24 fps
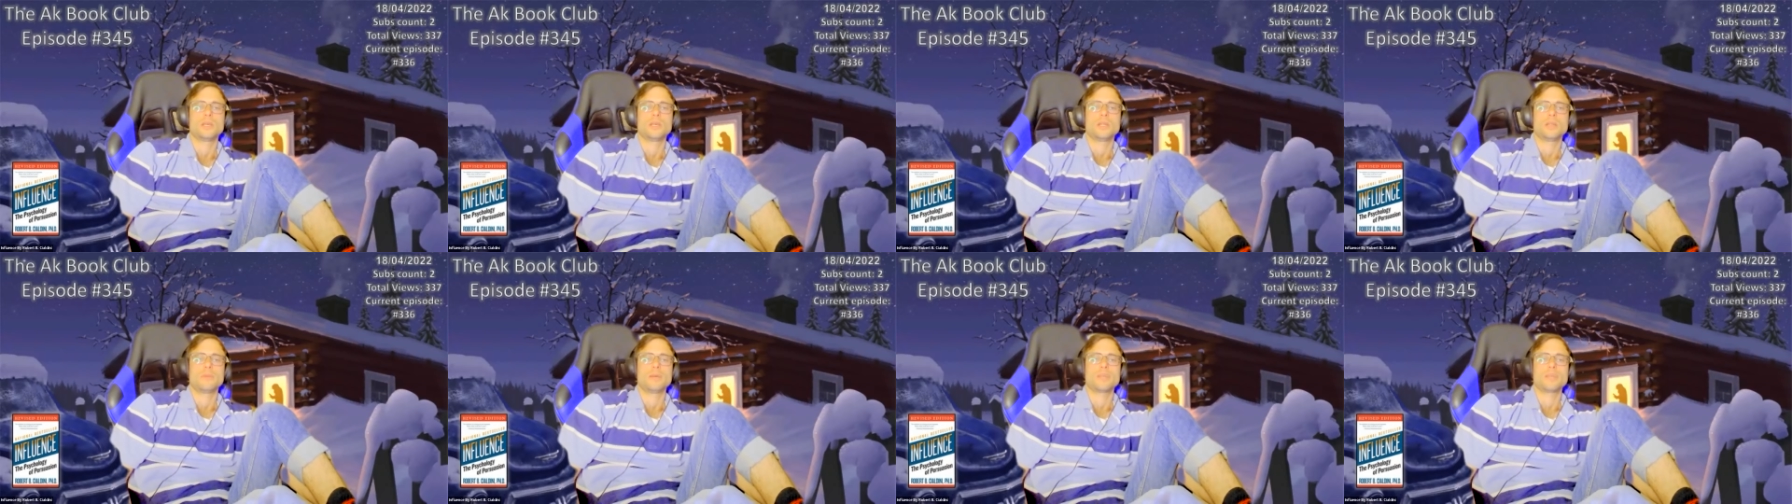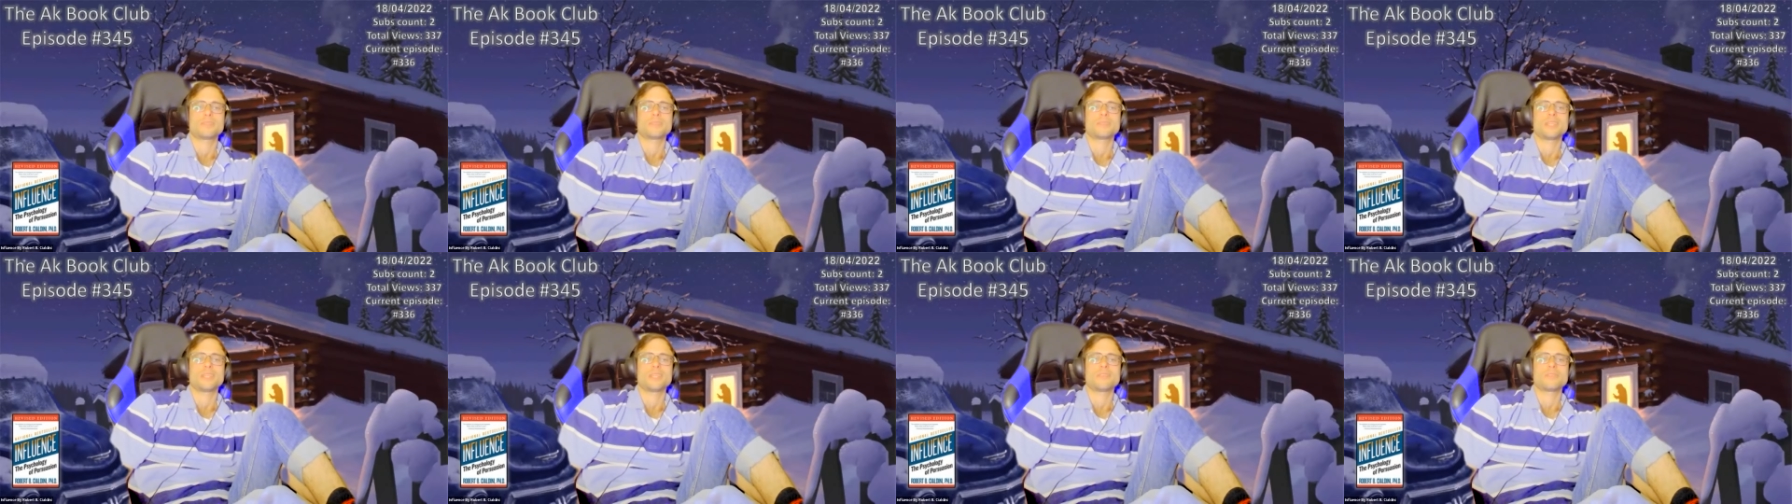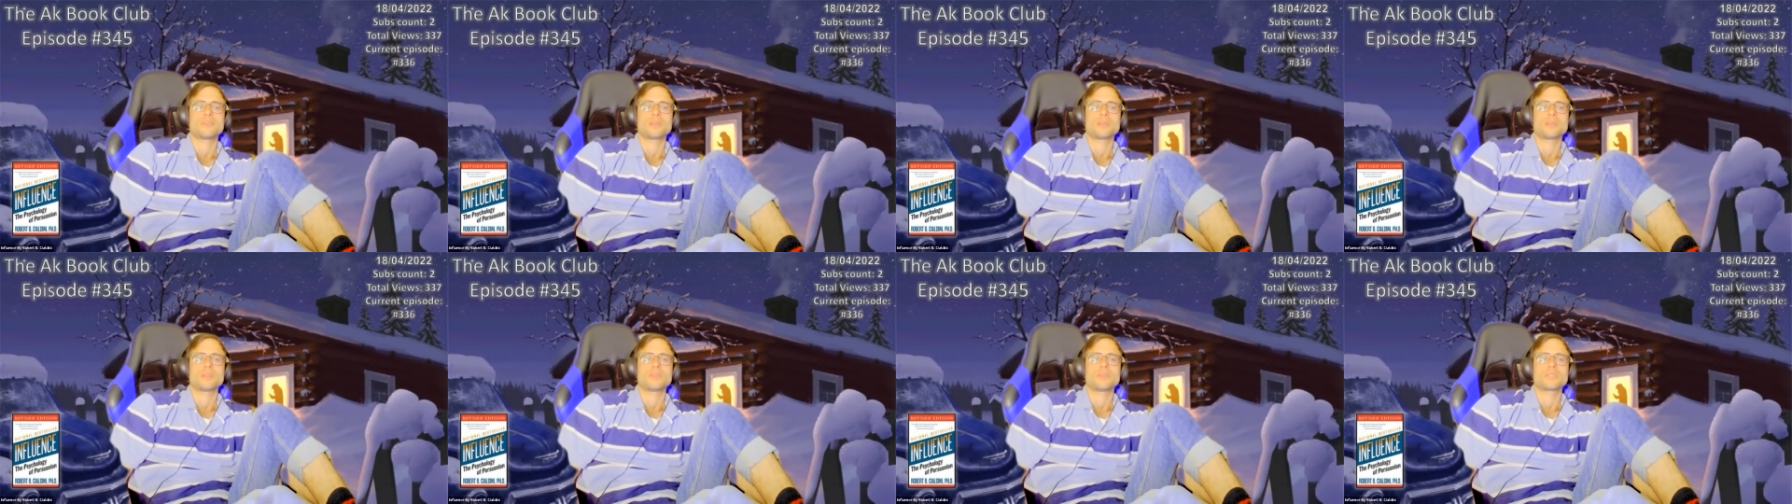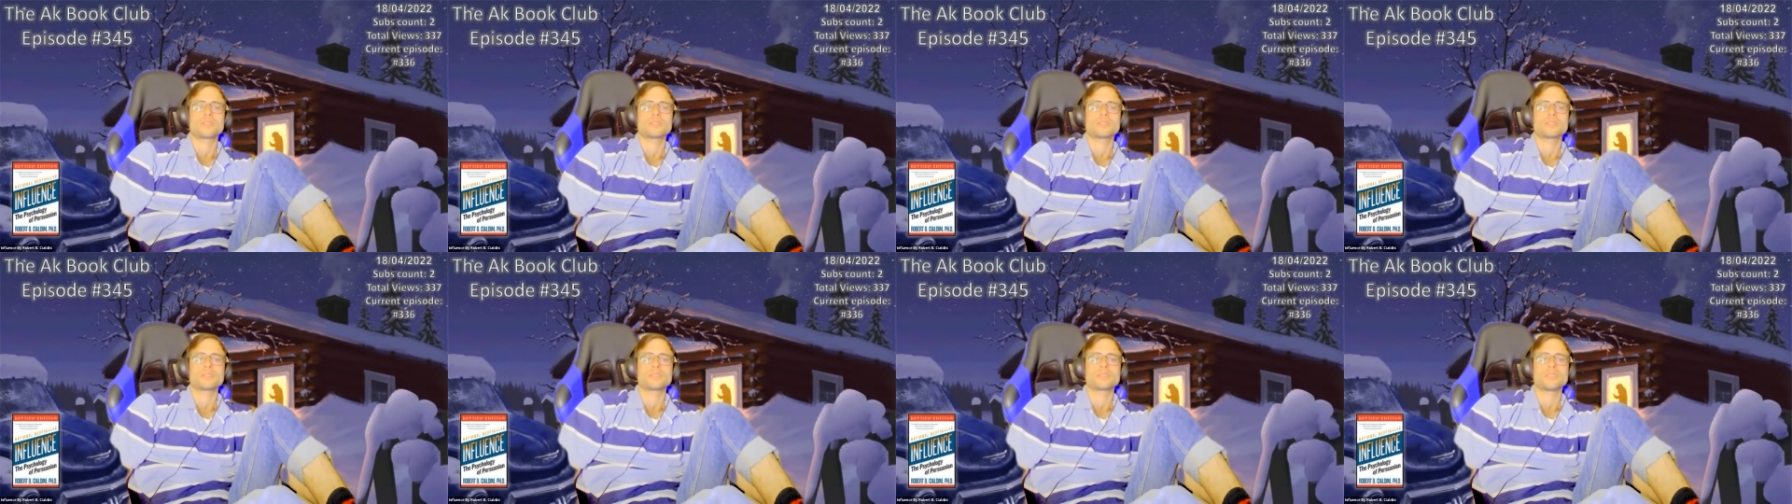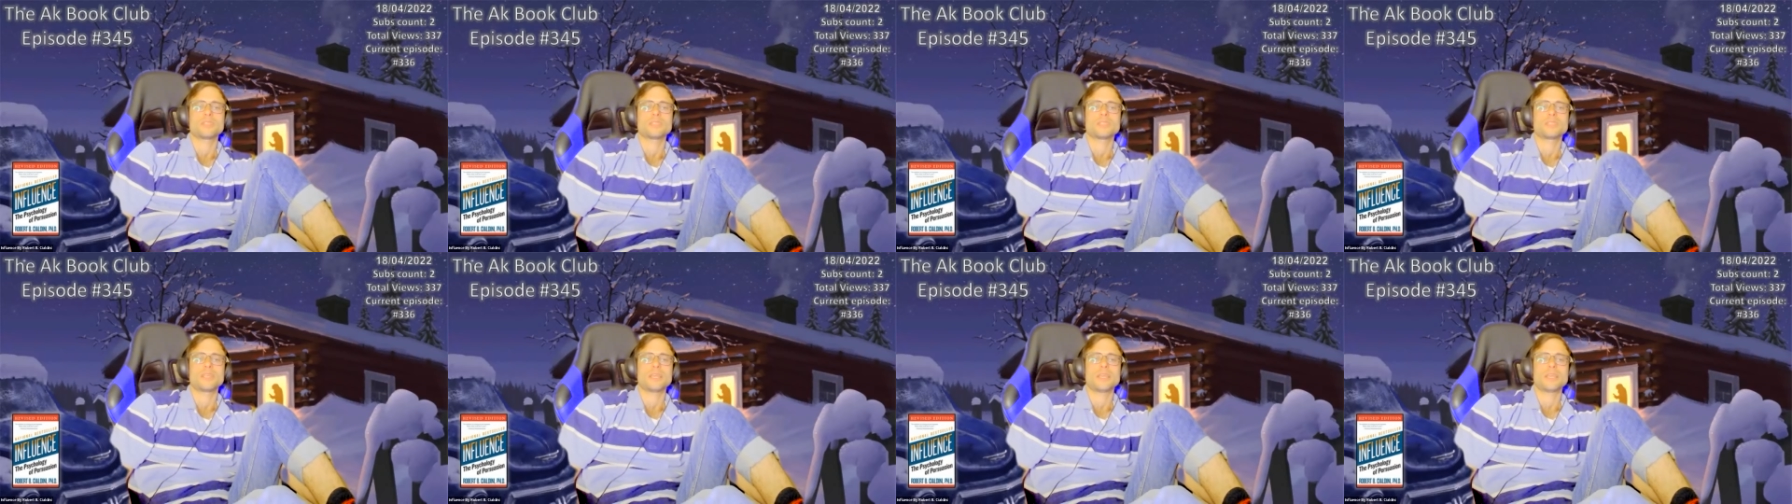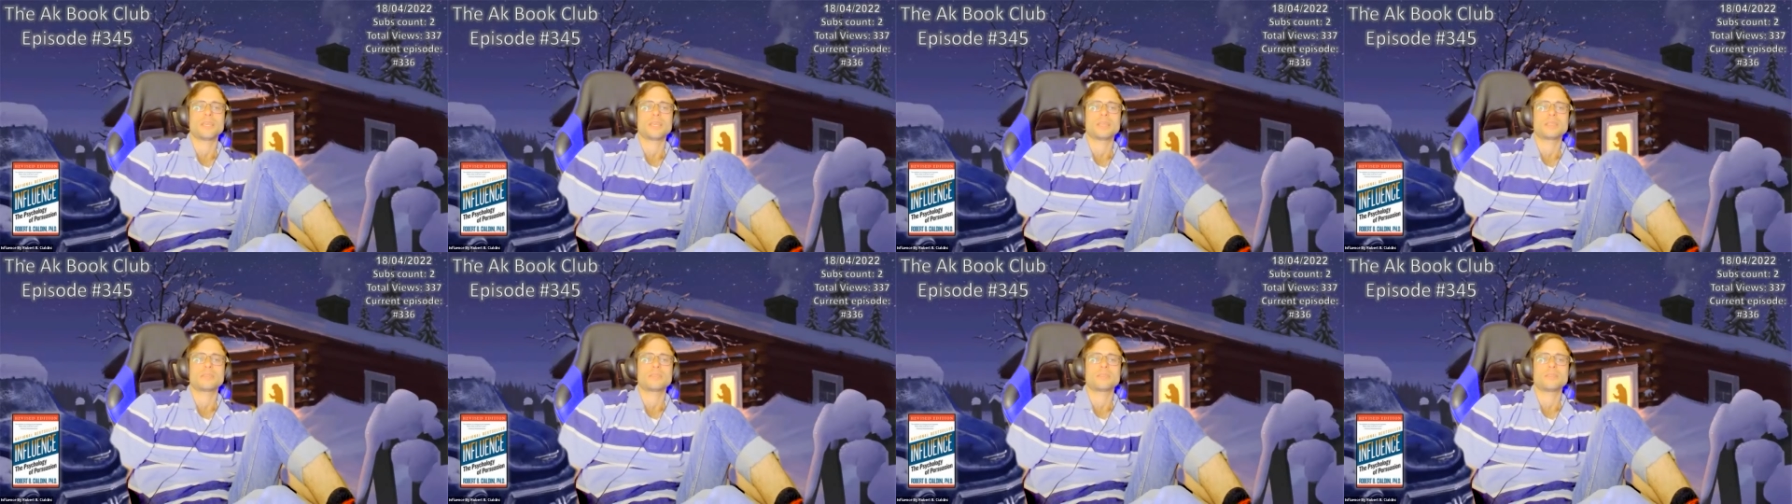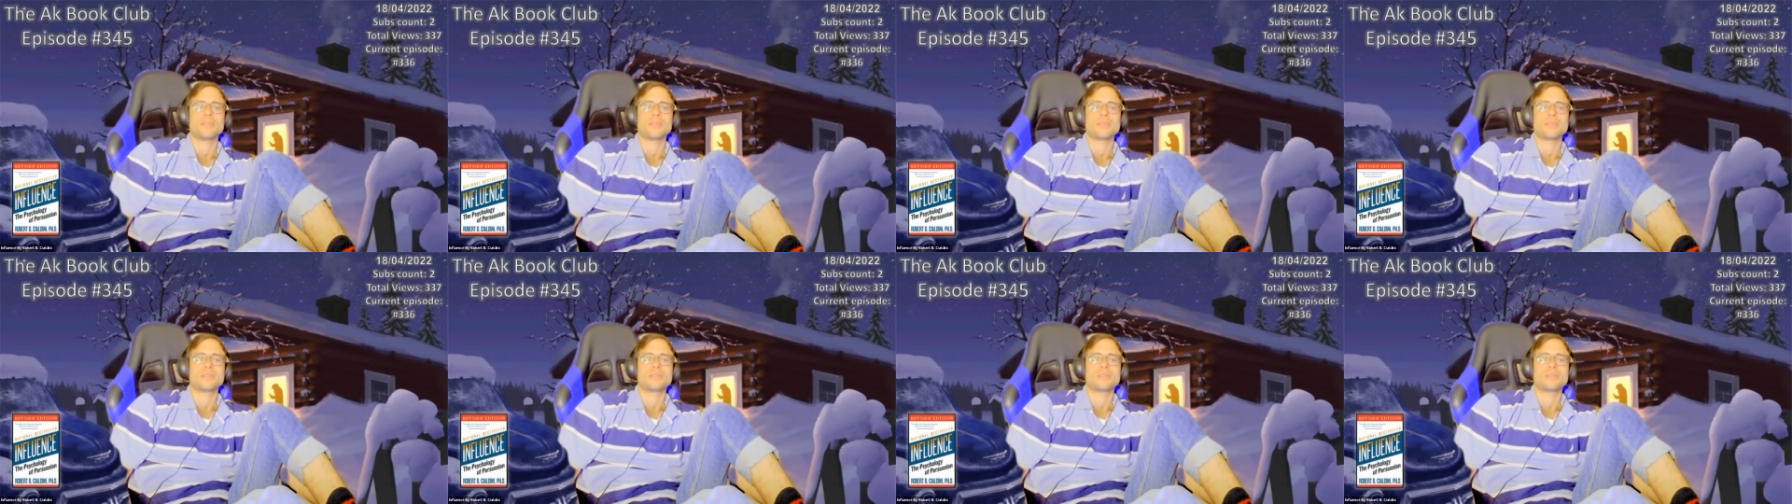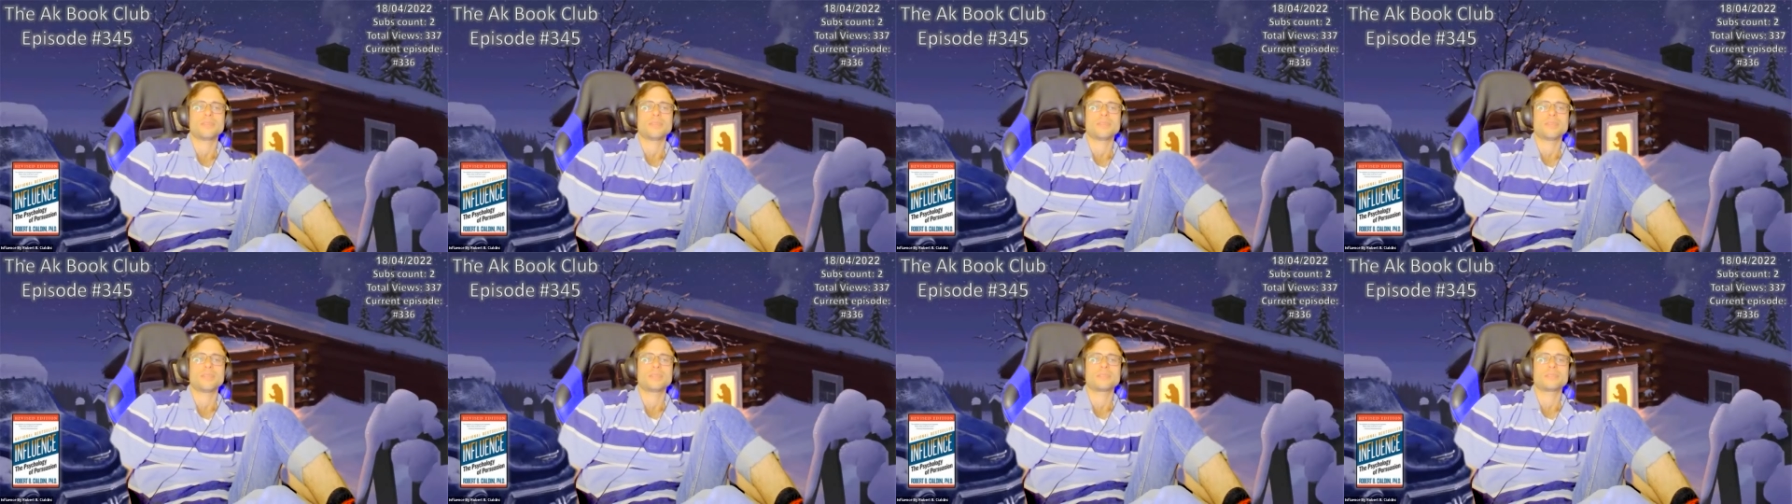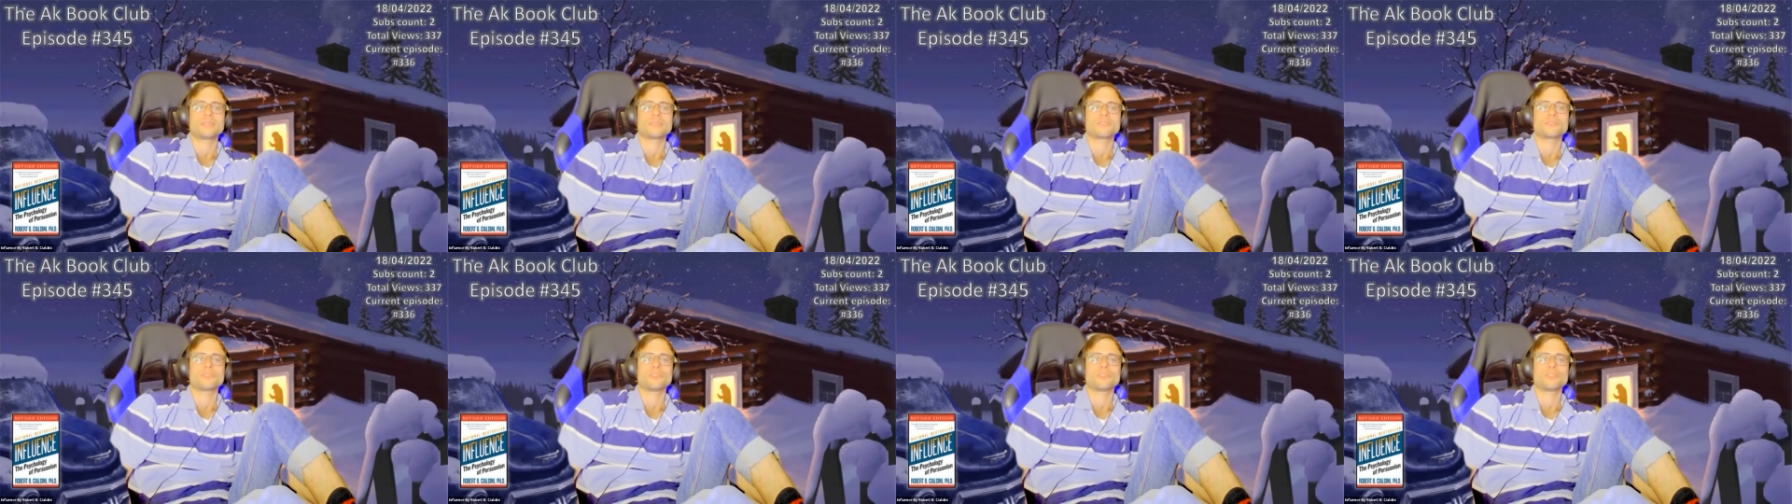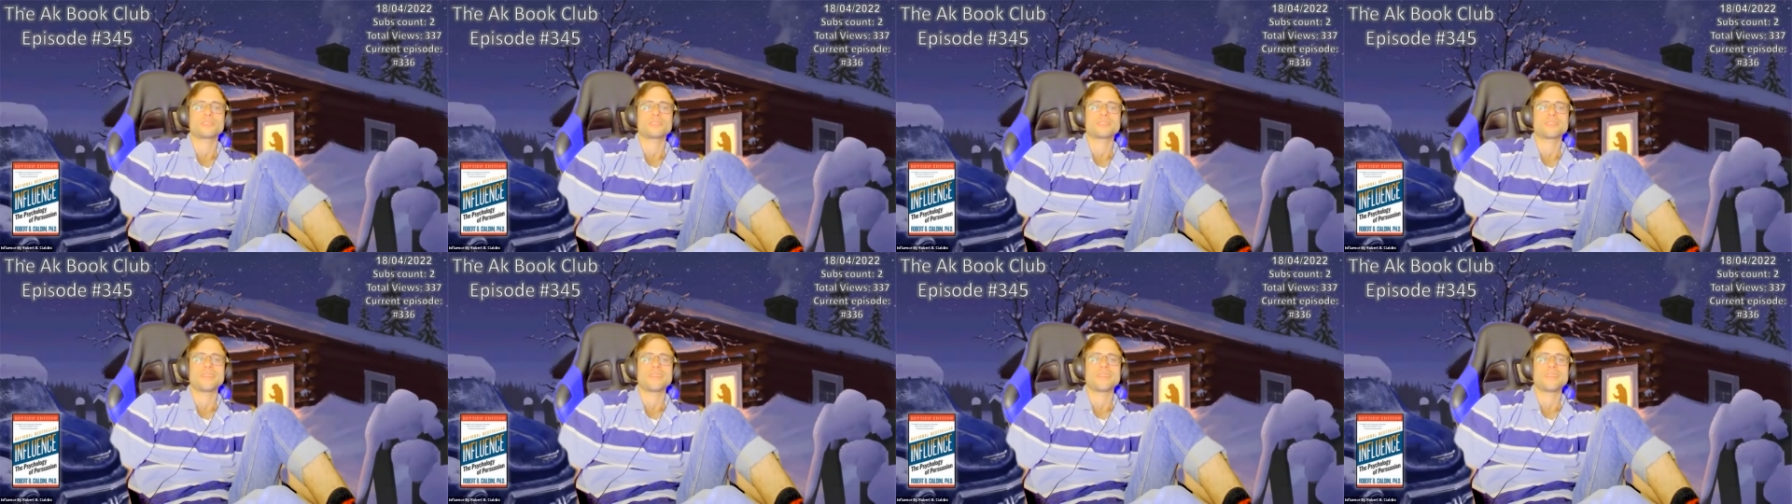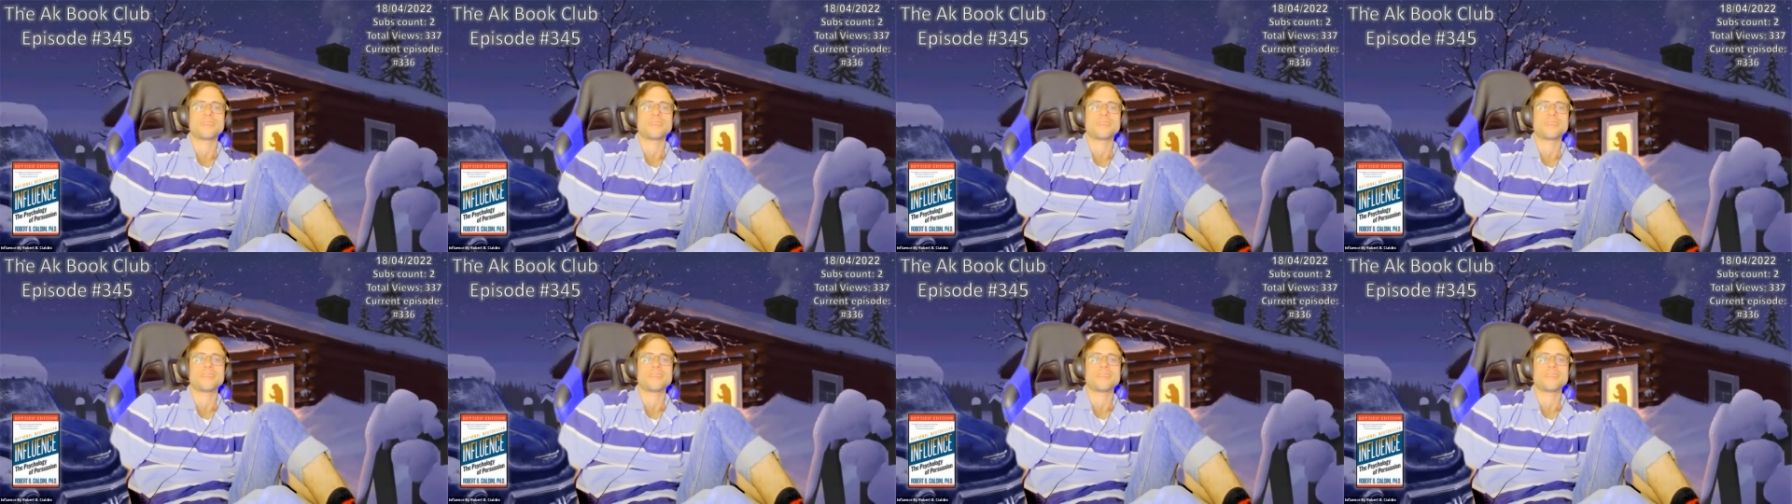might never have existed had the choice